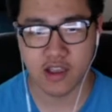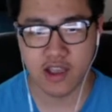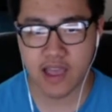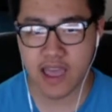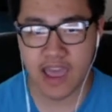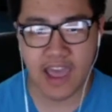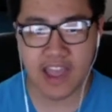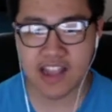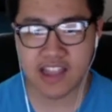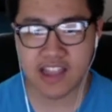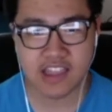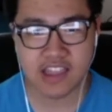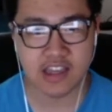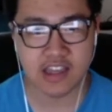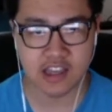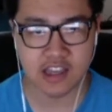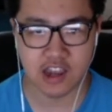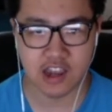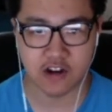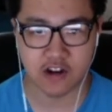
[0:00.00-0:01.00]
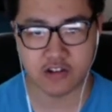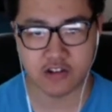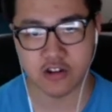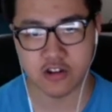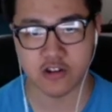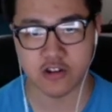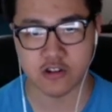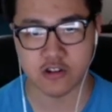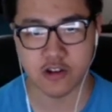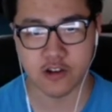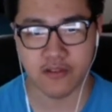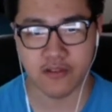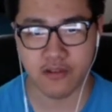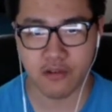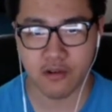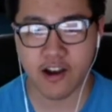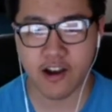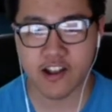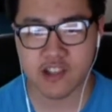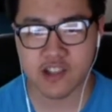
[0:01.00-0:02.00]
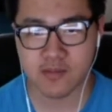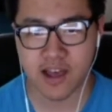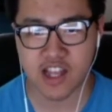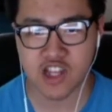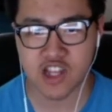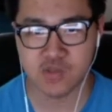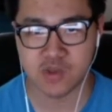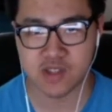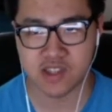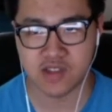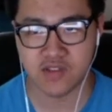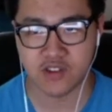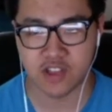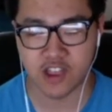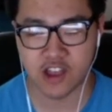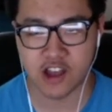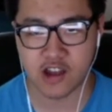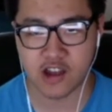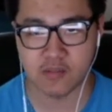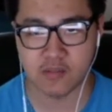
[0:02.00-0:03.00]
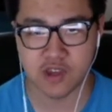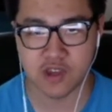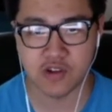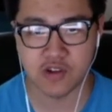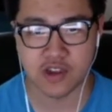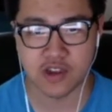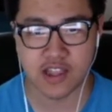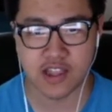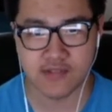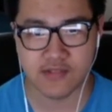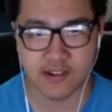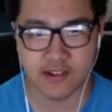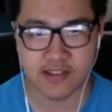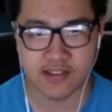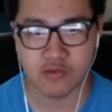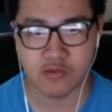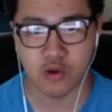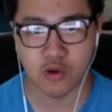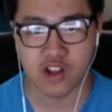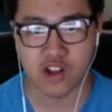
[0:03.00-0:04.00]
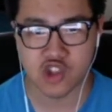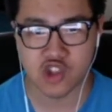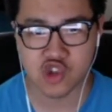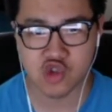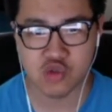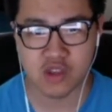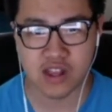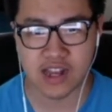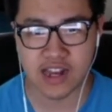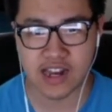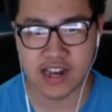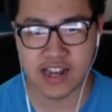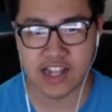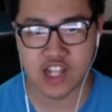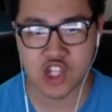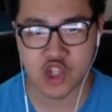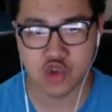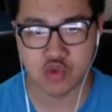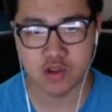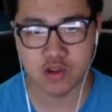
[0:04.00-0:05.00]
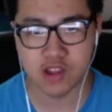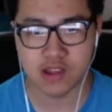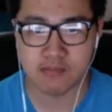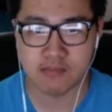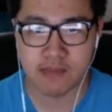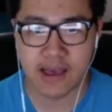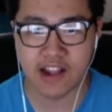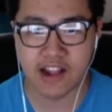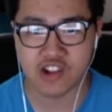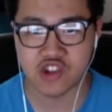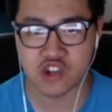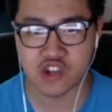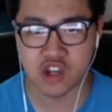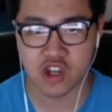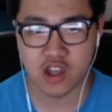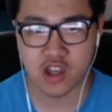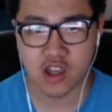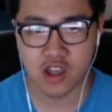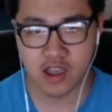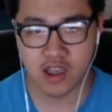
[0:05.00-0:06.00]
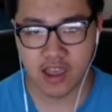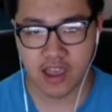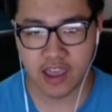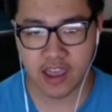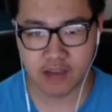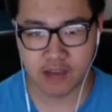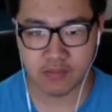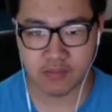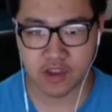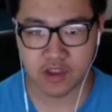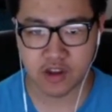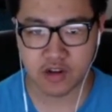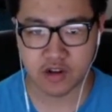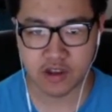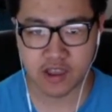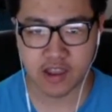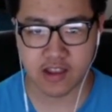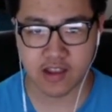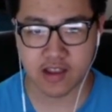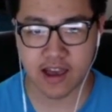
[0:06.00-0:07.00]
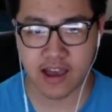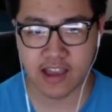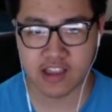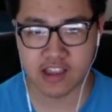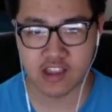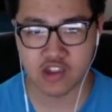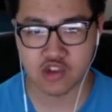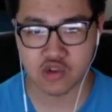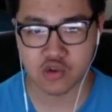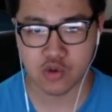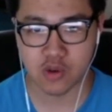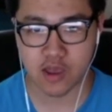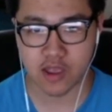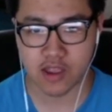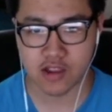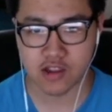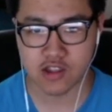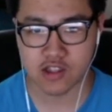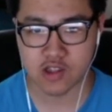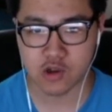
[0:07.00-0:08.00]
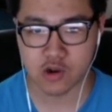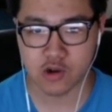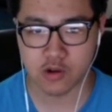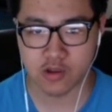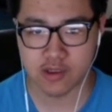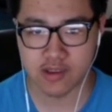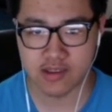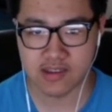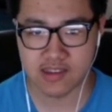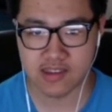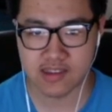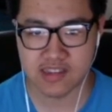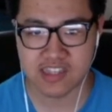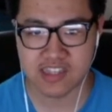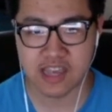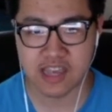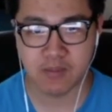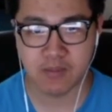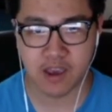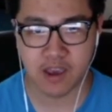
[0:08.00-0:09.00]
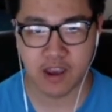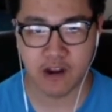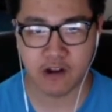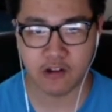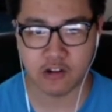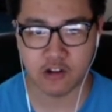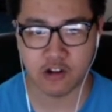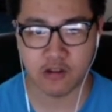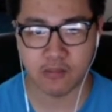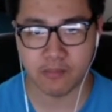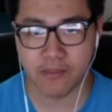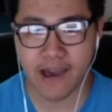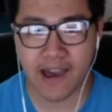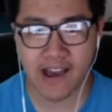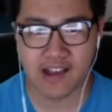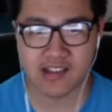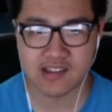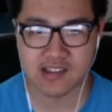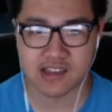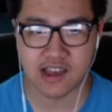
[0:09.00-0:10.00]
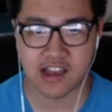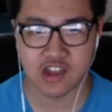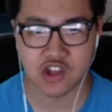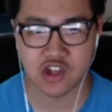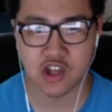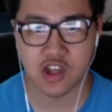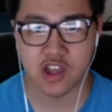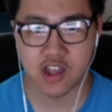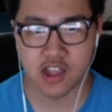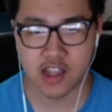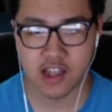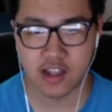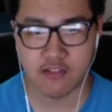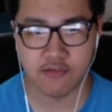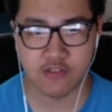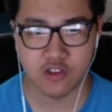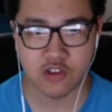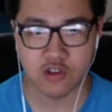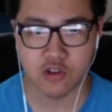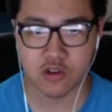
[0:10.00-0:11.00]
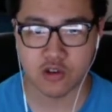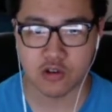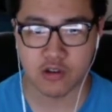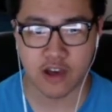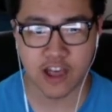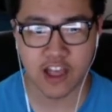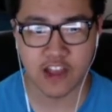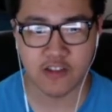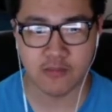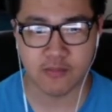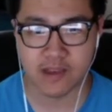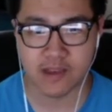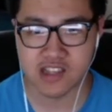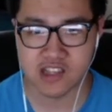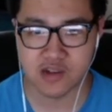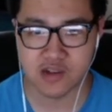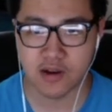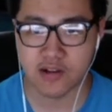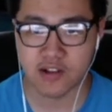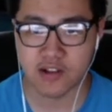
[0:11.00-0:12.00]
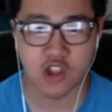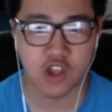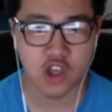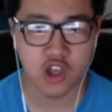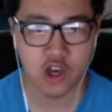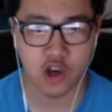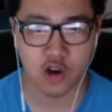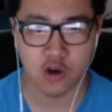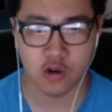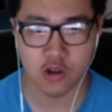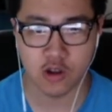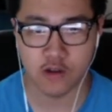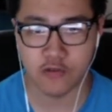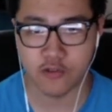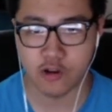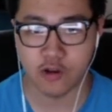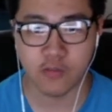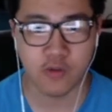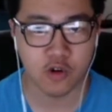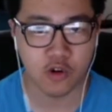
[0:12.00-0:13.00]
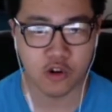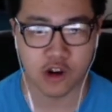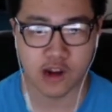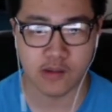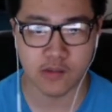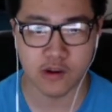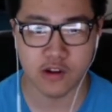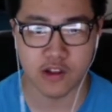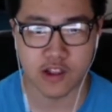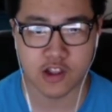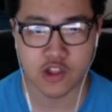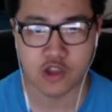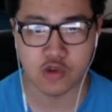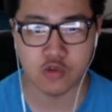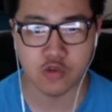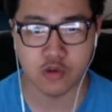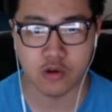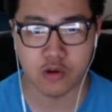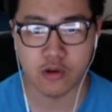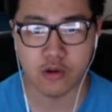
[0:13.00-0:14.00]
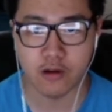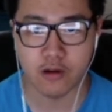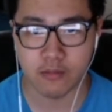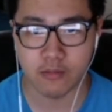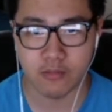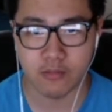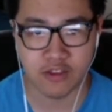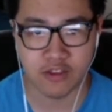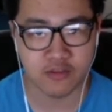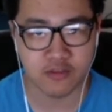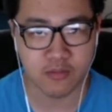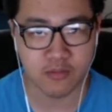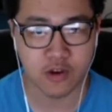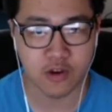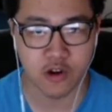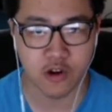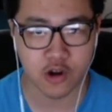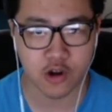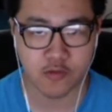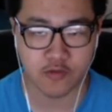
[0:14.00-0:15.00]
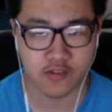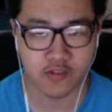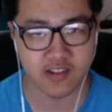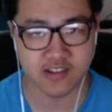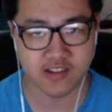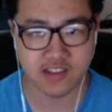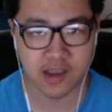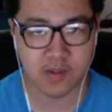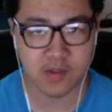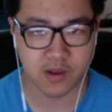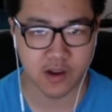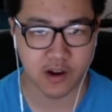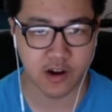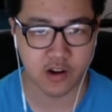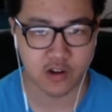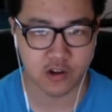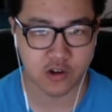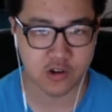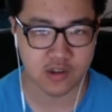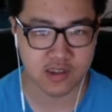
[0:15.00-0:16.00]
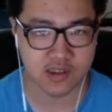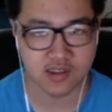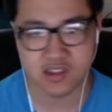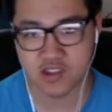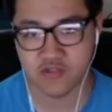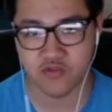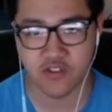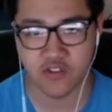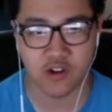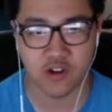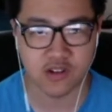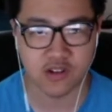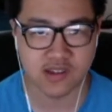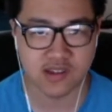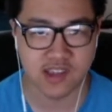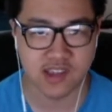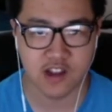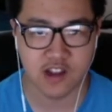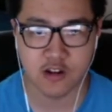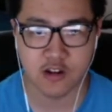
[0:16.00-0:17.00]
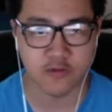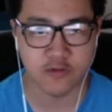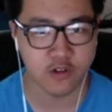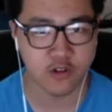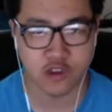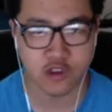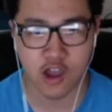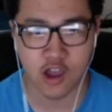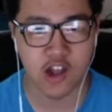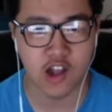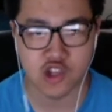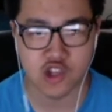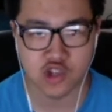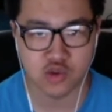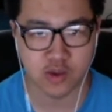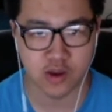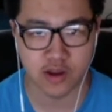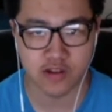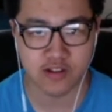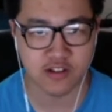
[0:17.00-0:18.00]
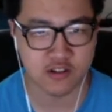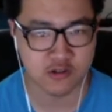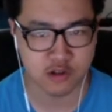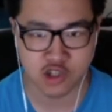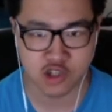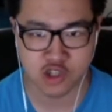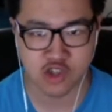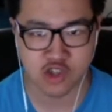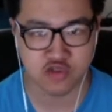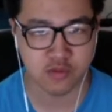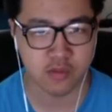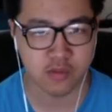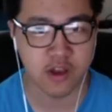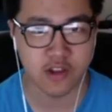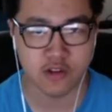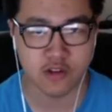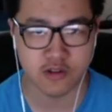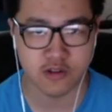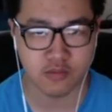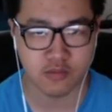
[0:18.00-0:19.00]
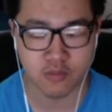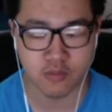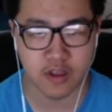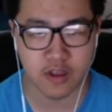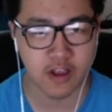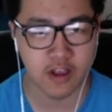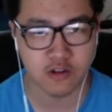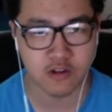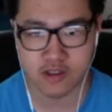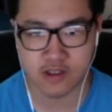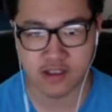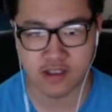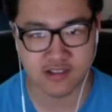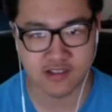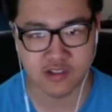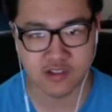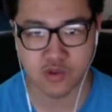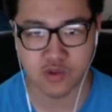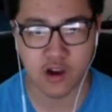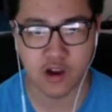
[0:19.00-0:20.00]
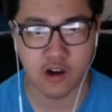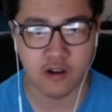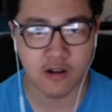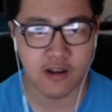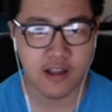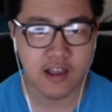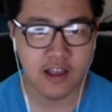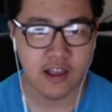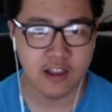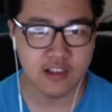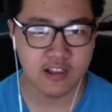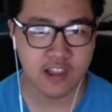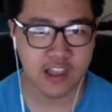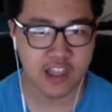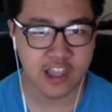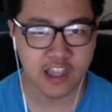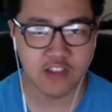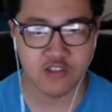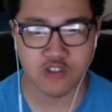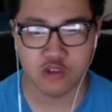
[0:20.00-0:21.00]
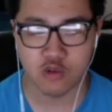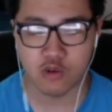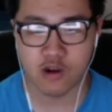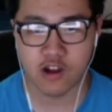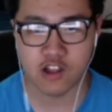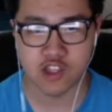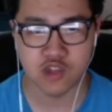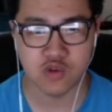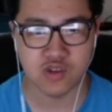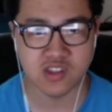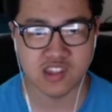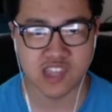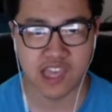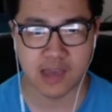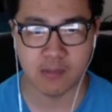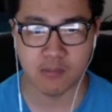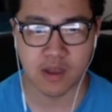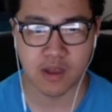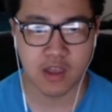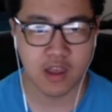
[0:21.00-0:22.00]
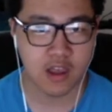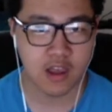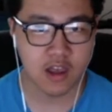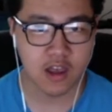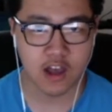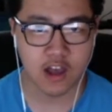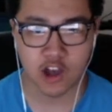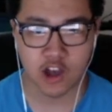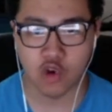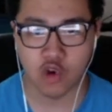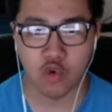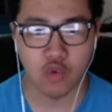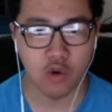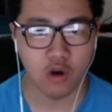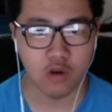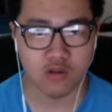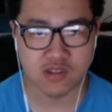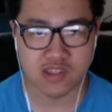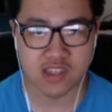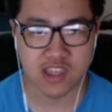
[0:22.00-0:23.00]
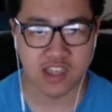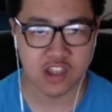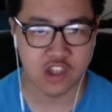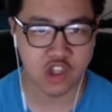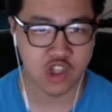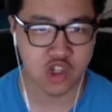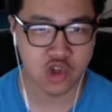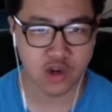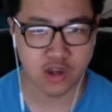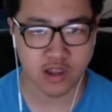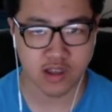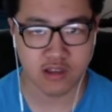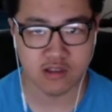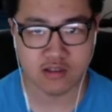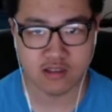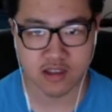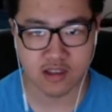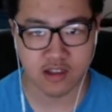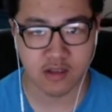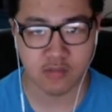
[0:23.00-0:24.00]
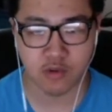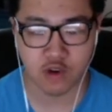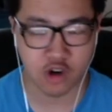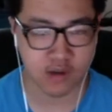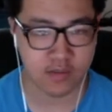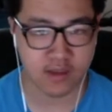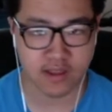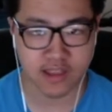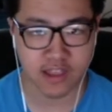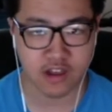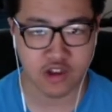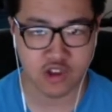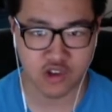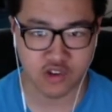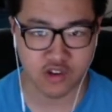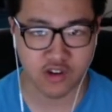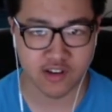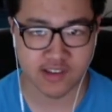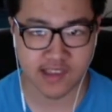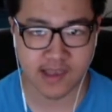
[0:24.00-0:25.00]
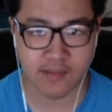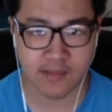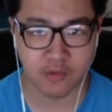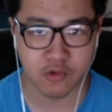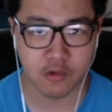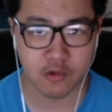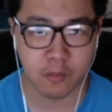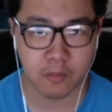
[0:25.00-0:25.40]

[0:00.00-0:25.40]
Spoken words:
any character. So if I wanted to match specifically on a period, if I want to literally match a period, I need to insert this escape character, a backslash. And if you have messed around in code or if you're a programmer, then you will be familiar with the escape character, since it's fairly standard for not just regular expressions but other things as well, like if you want to escape quotes in strings in a programming language, for example.